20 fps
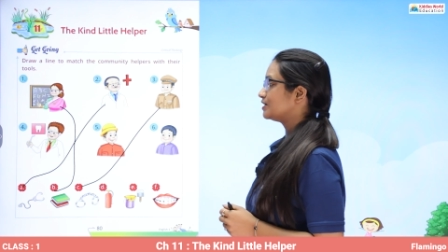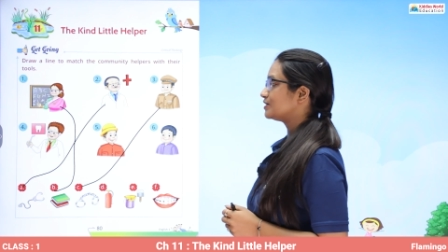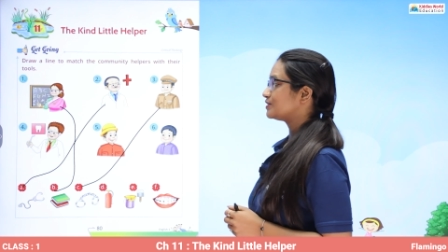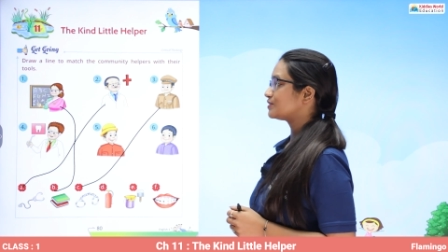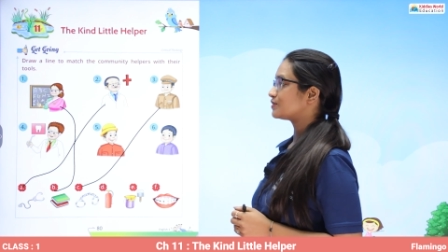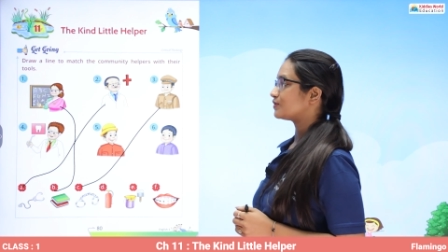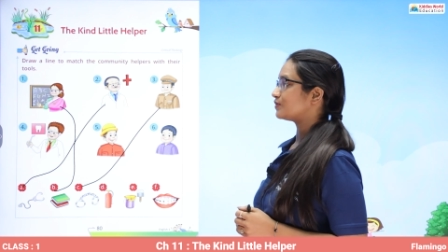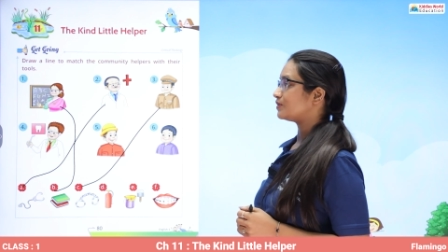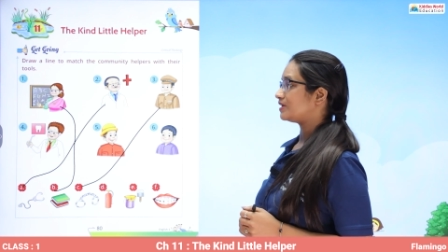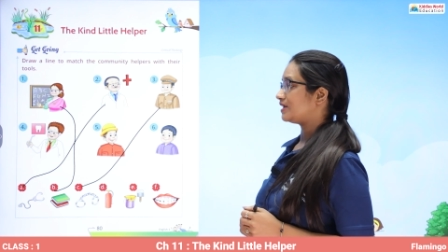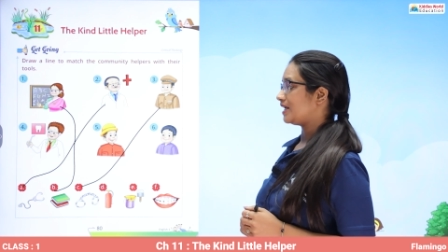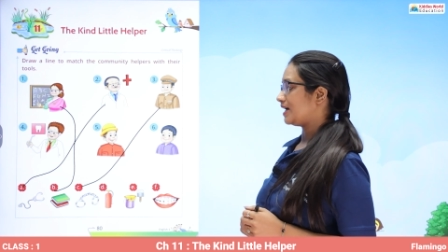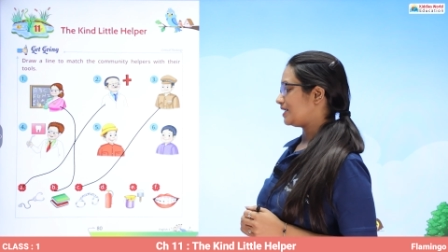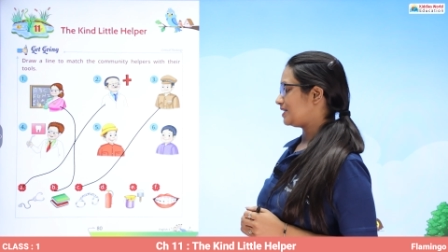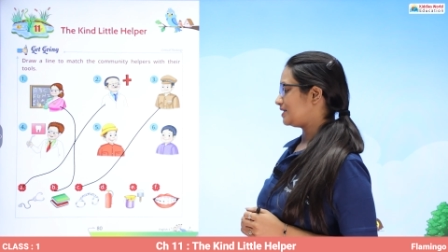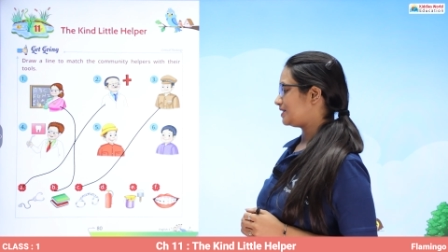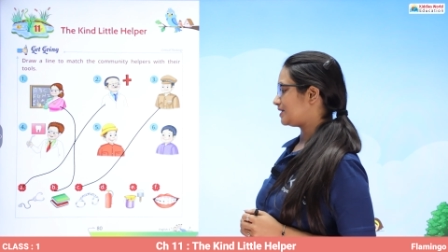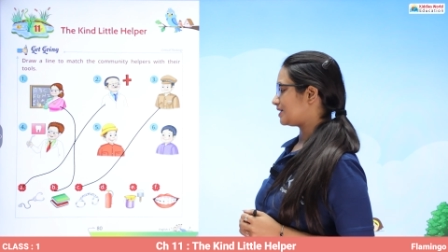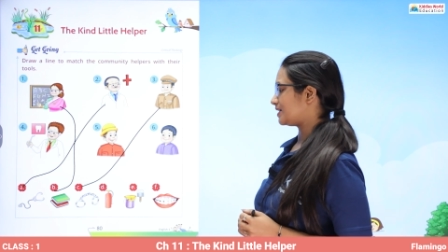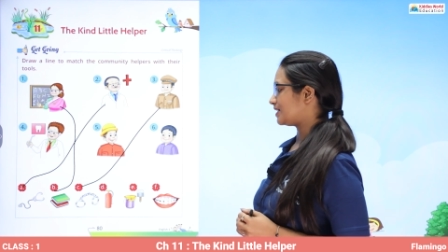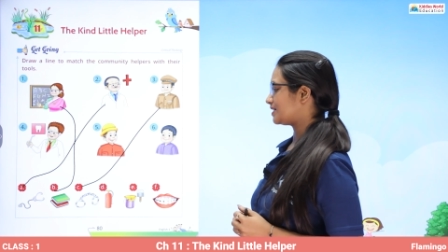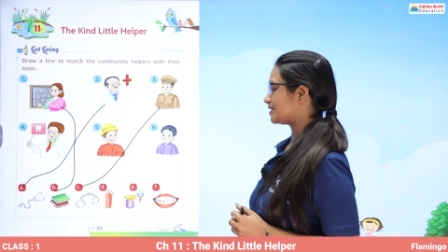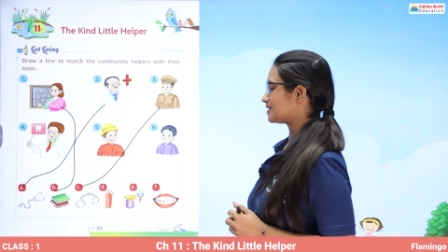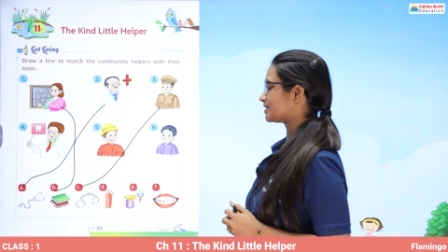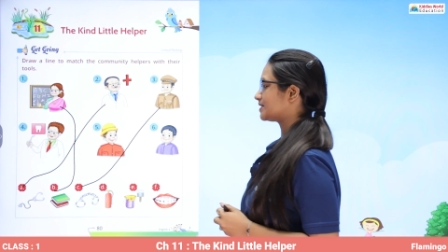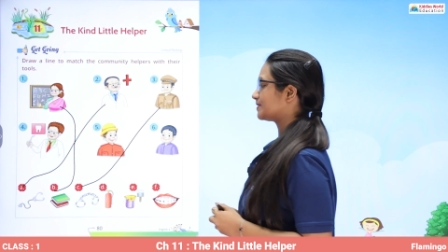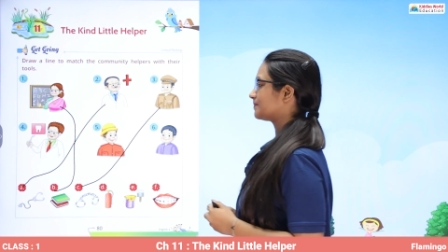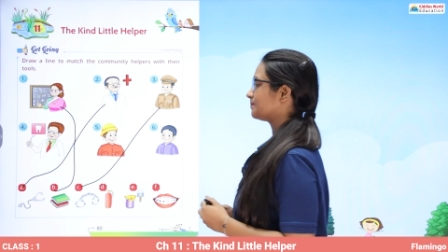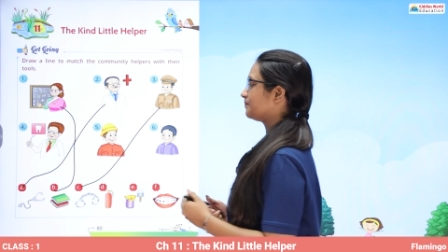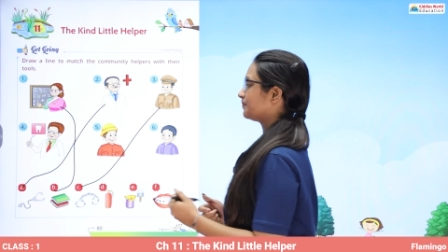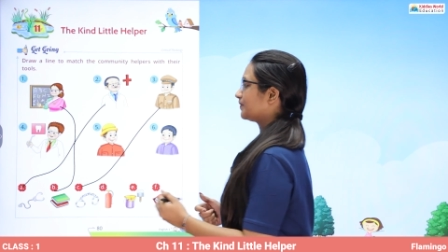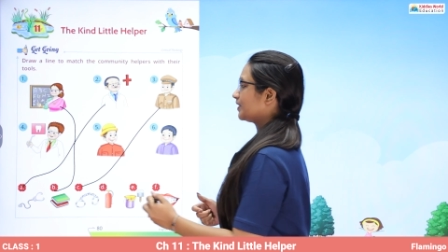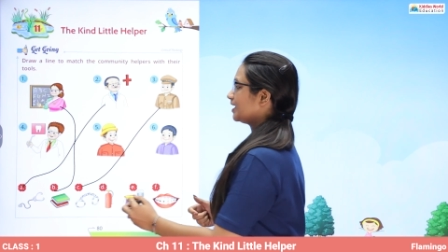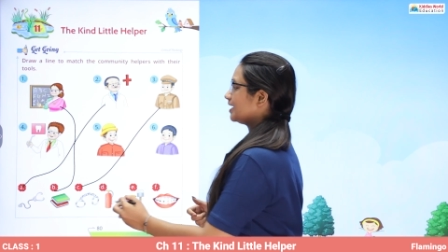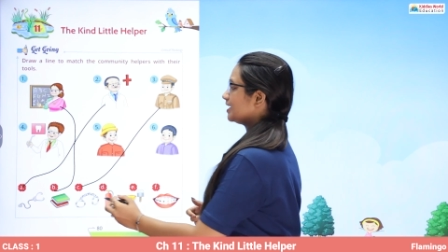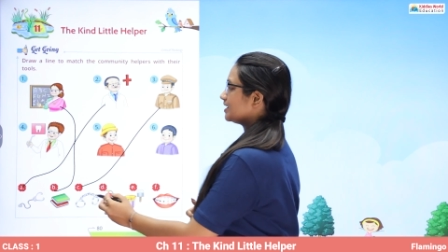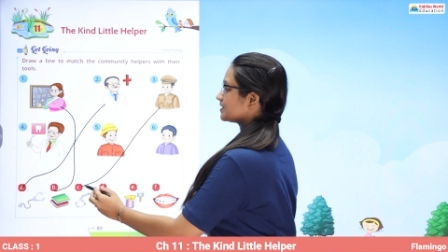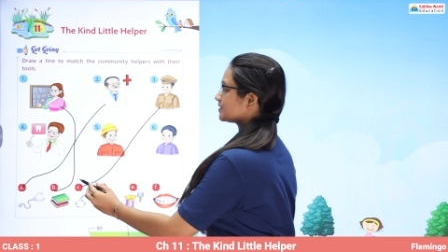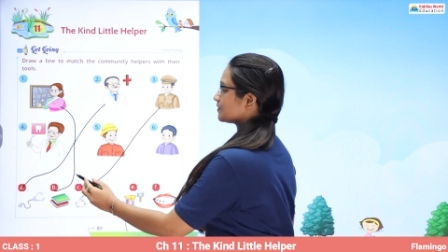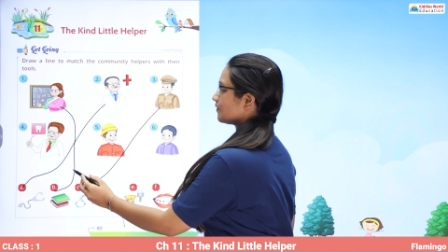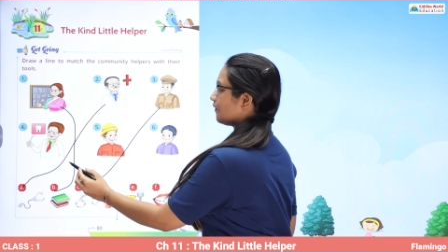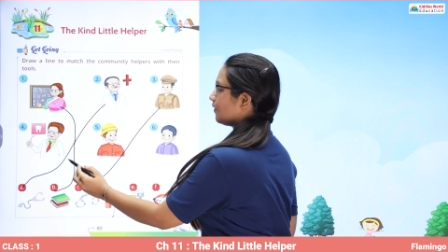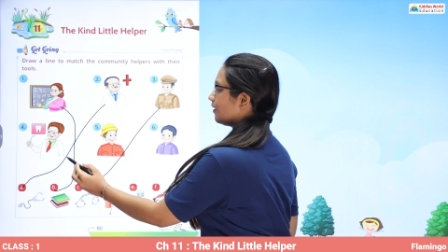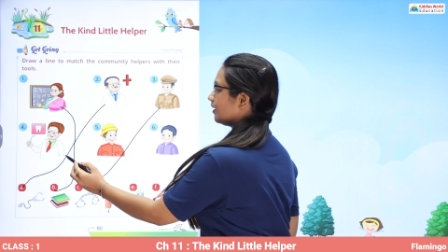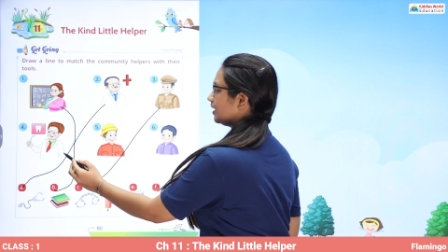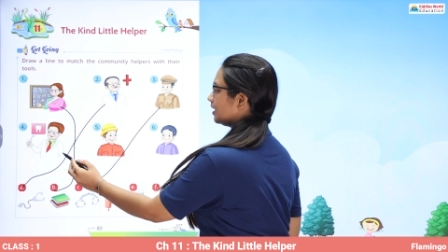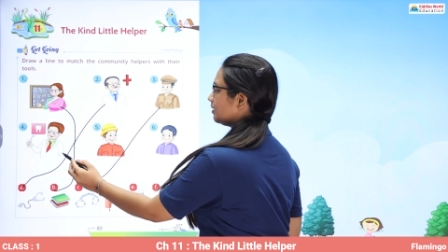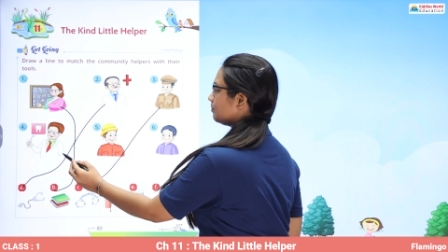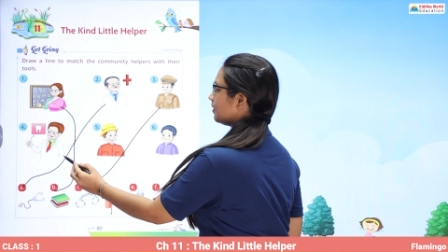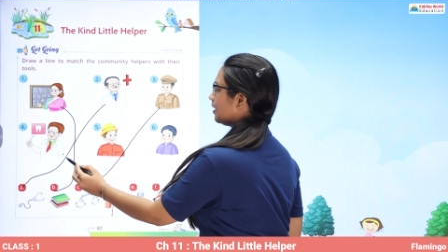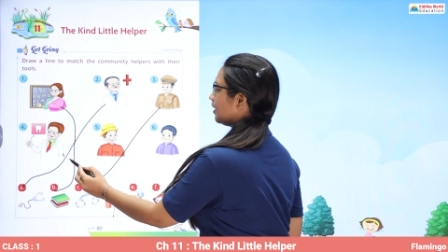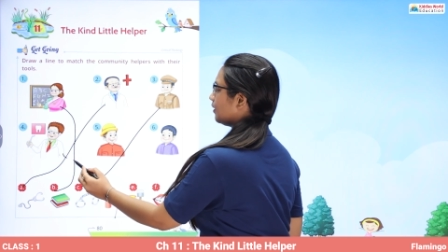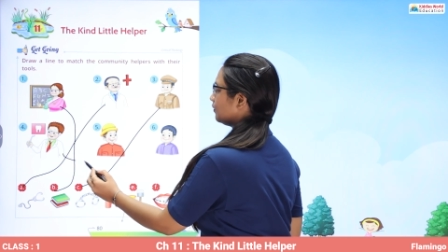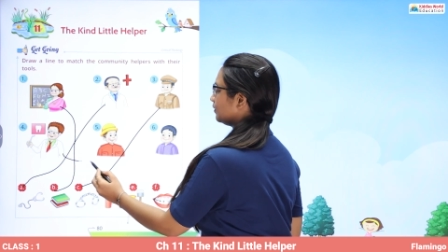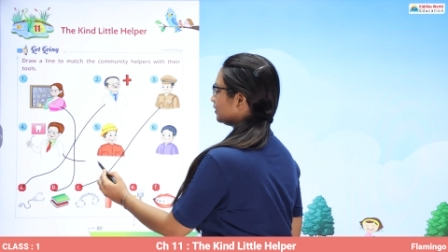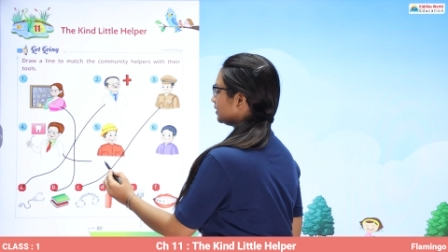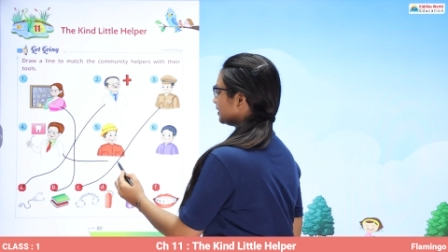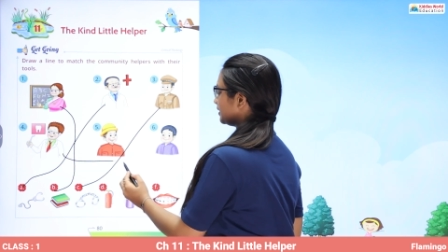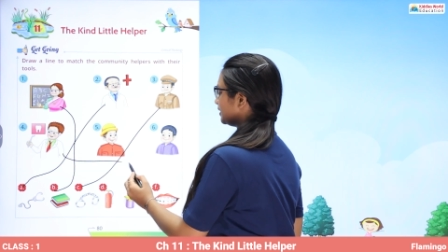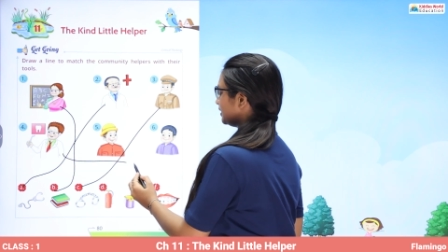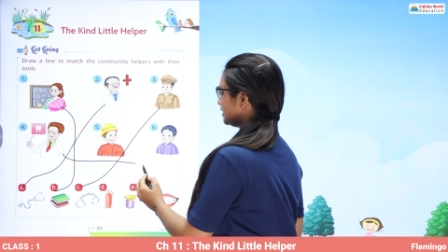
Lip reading: So dentist is all about